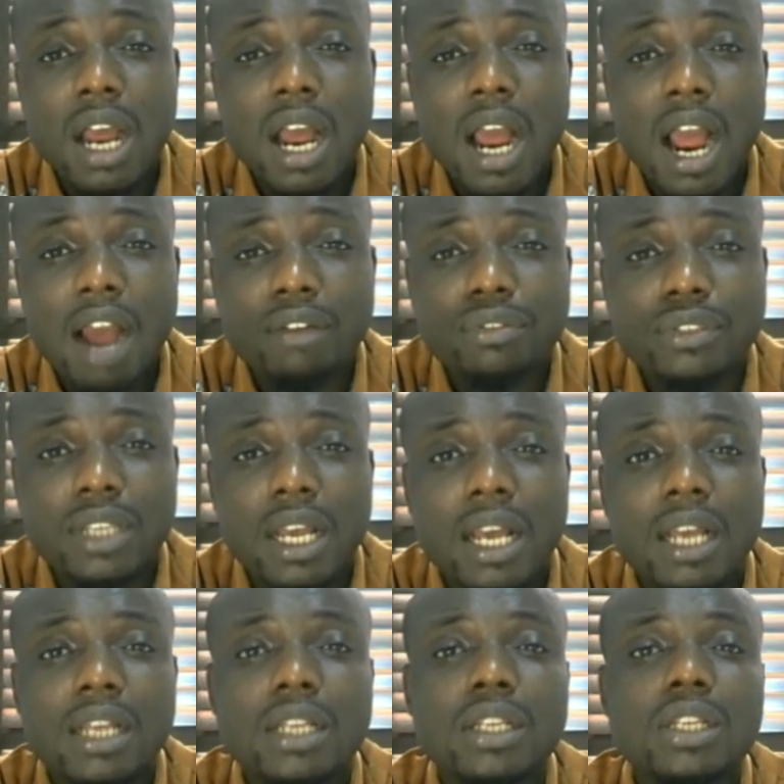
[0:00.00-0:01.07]

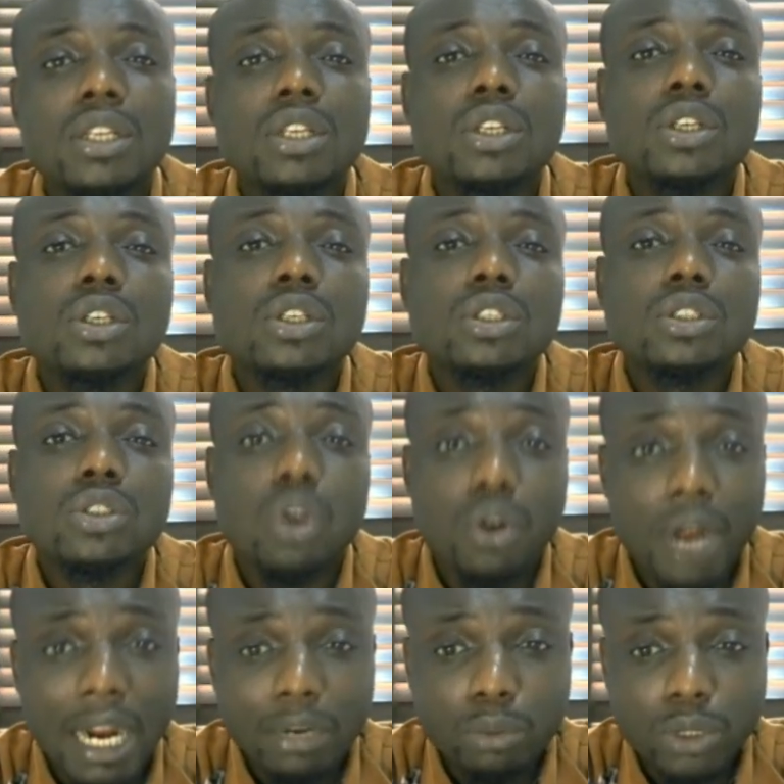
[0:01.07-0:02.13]
after your
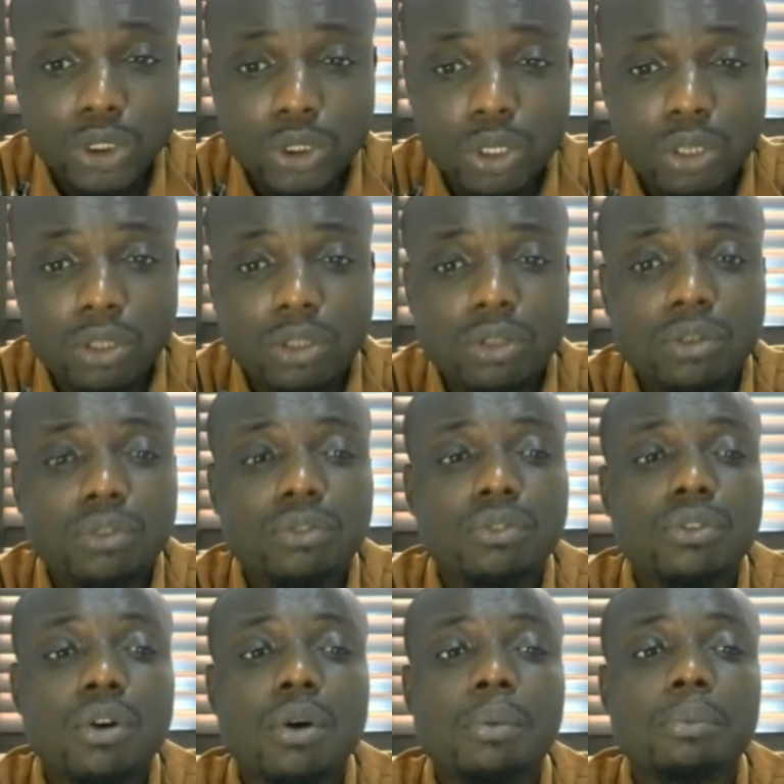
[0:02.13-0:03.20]
graduation
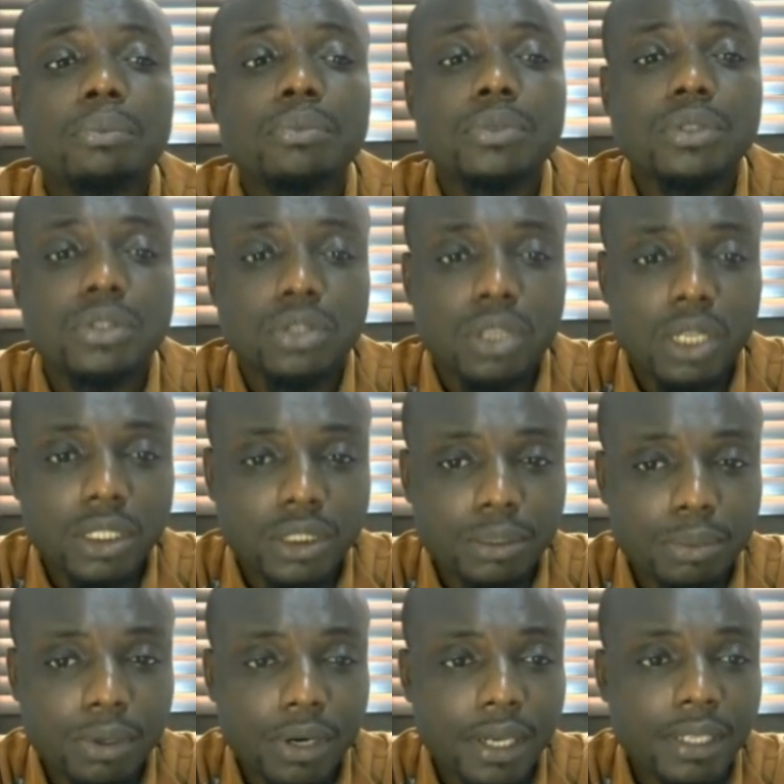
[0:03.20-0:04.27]
from the
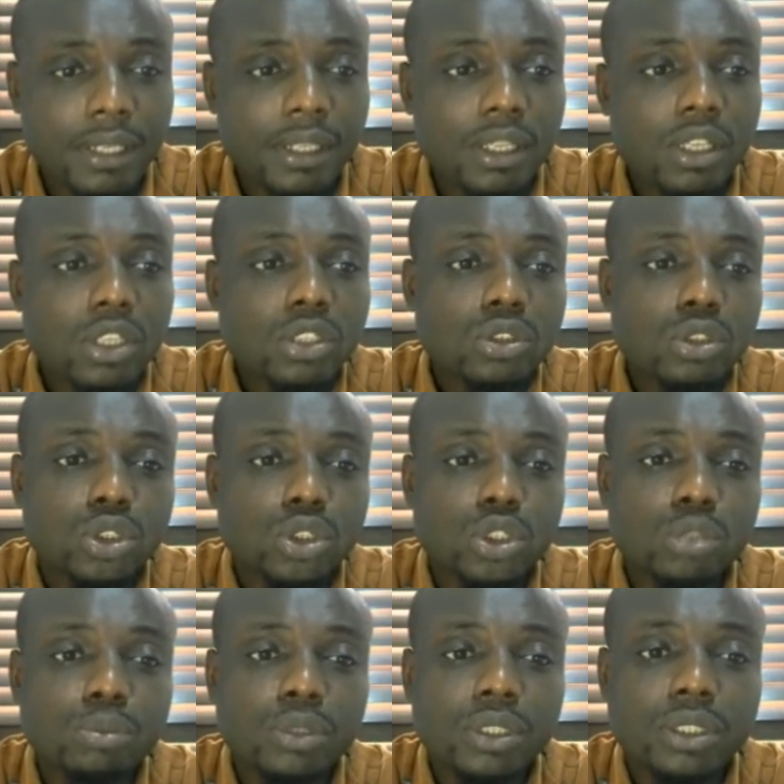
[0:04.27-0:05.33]
scholarship. Alright, so you
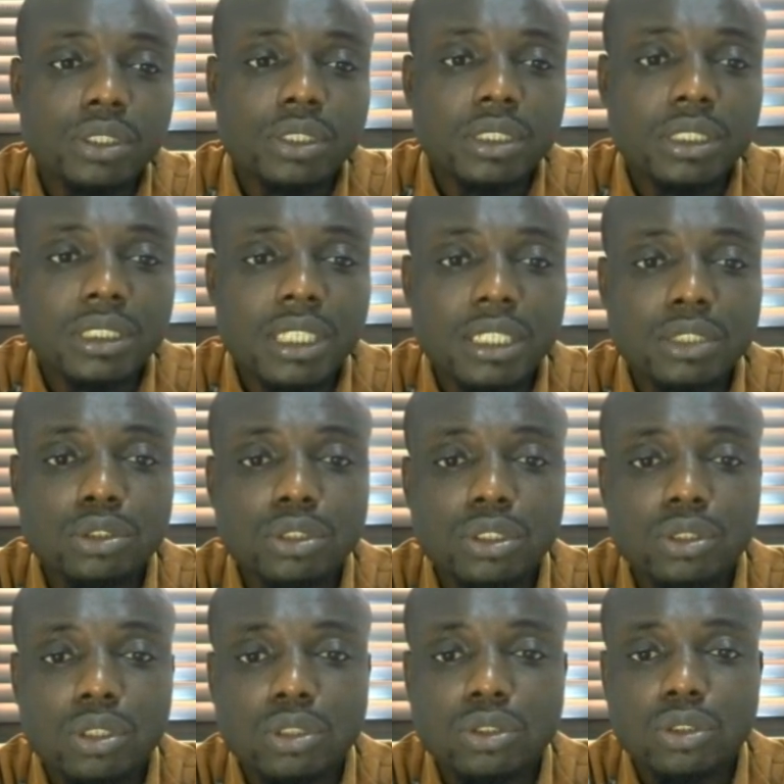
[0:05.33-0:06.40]
should be intending to
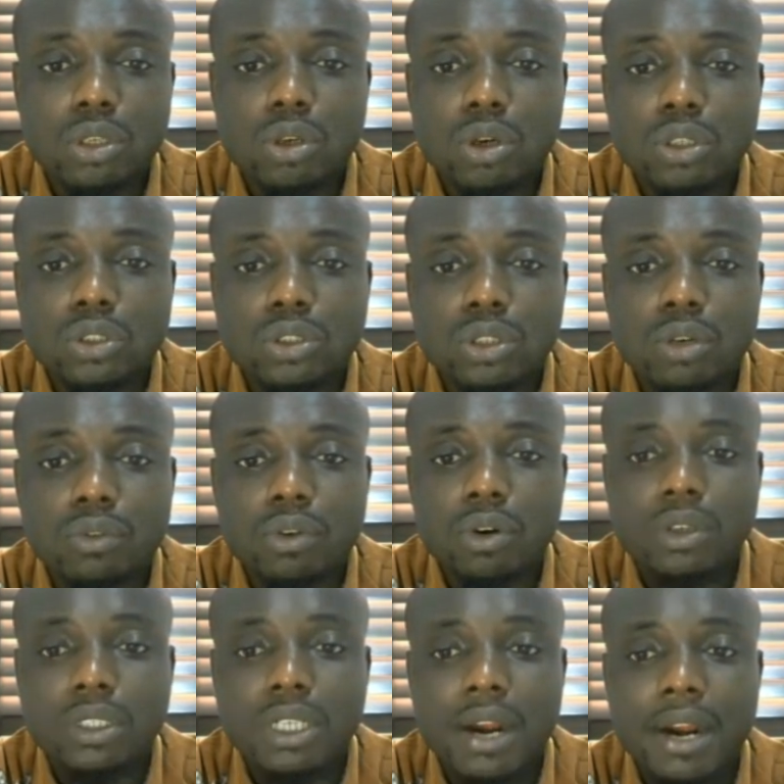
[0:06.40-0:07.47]
return to your country of
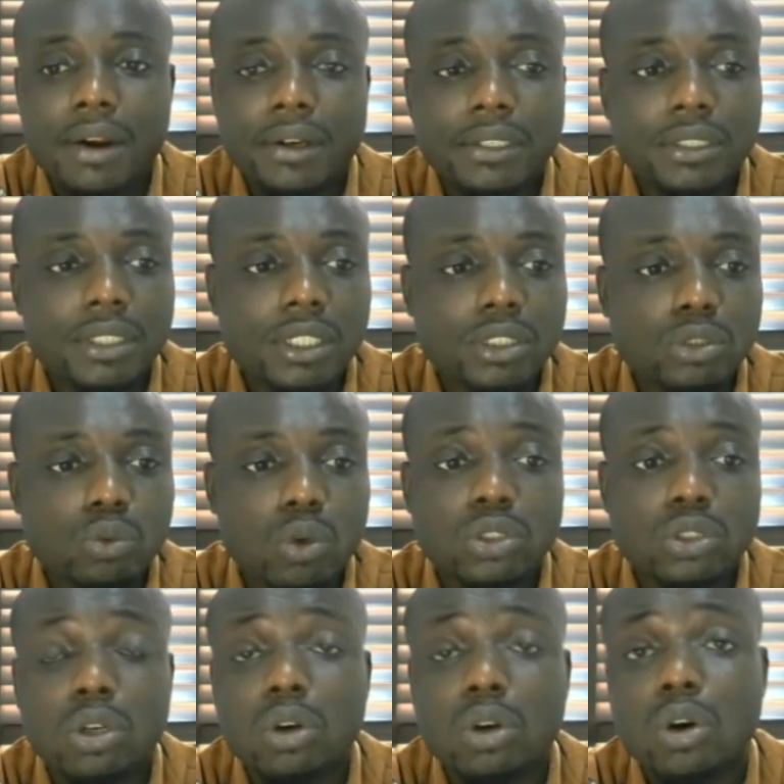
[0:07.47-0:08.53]
ordinary residence
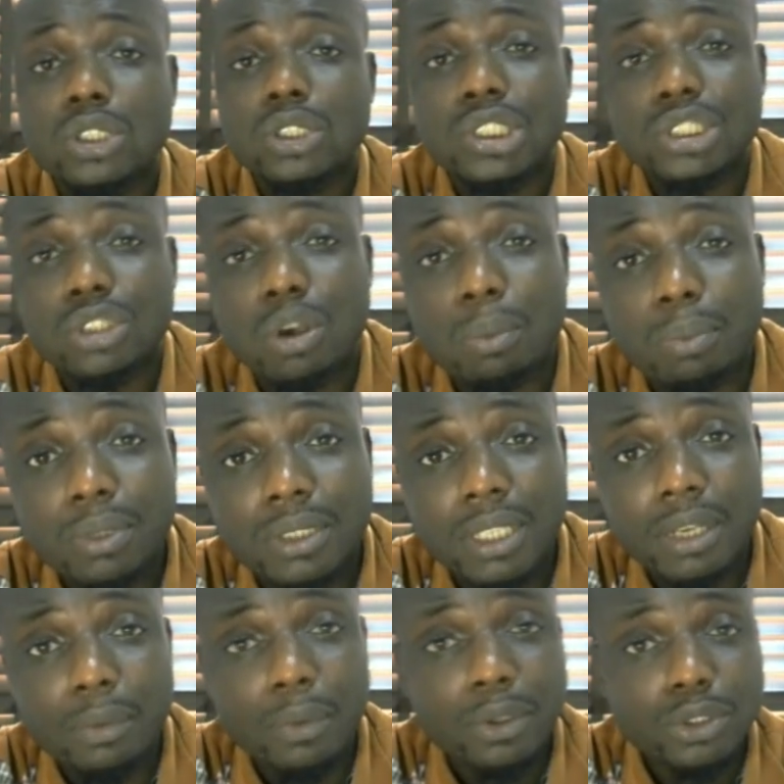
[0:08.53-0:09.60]
once your course is
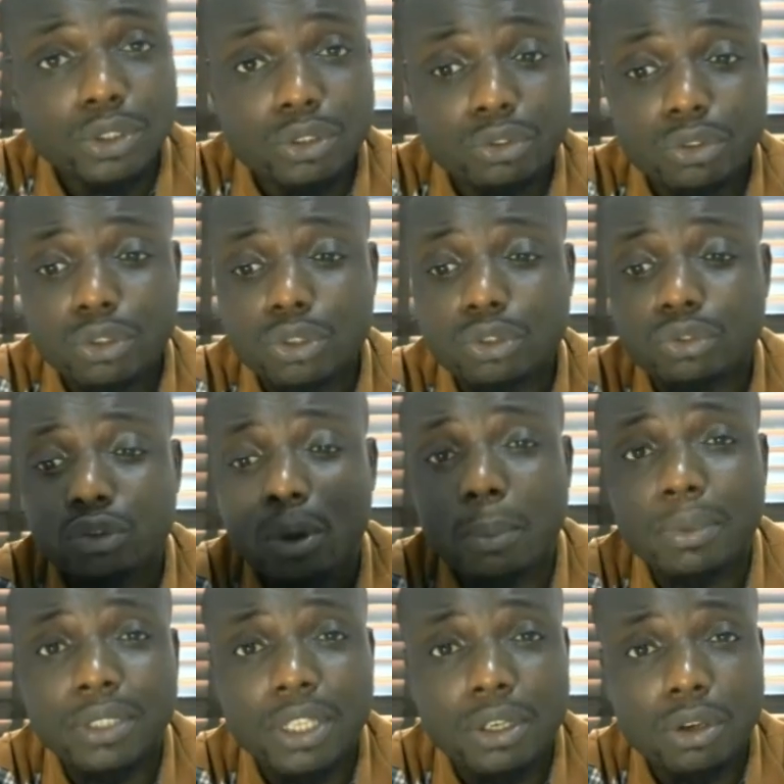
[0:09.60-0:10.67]
completed. Once you've
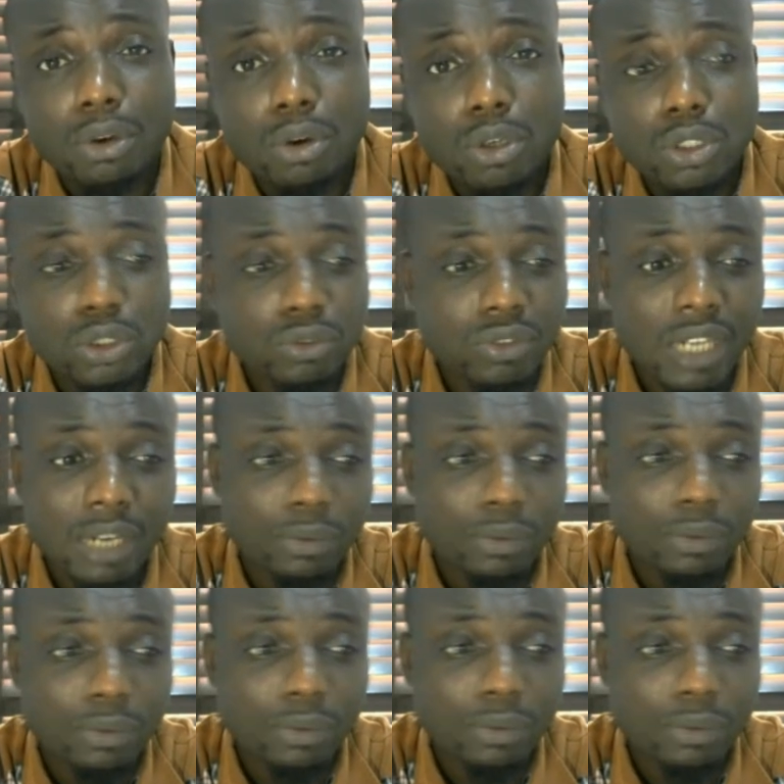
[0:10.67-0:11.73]
completed your course, you've
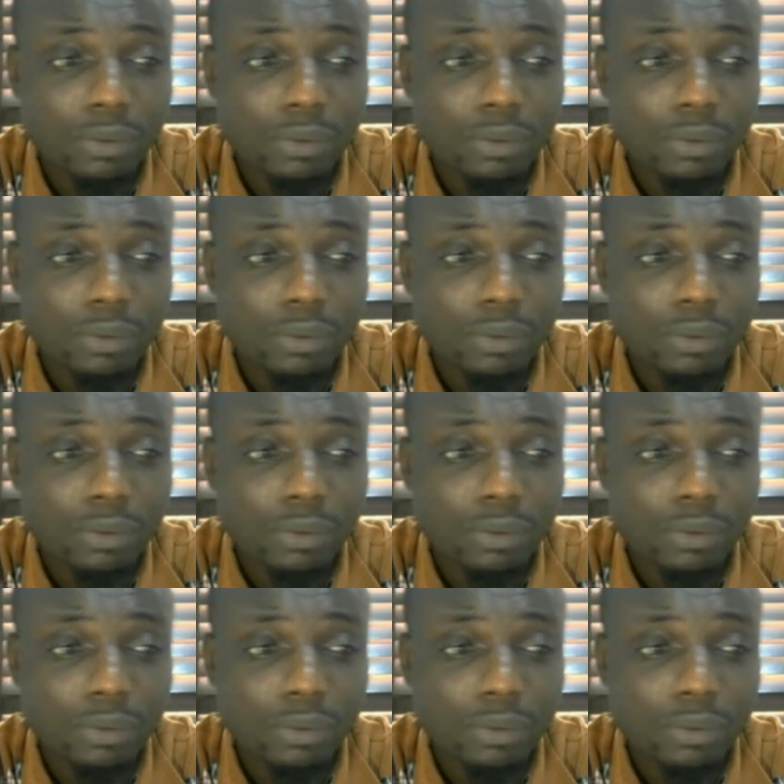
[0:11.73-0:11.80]
graduated,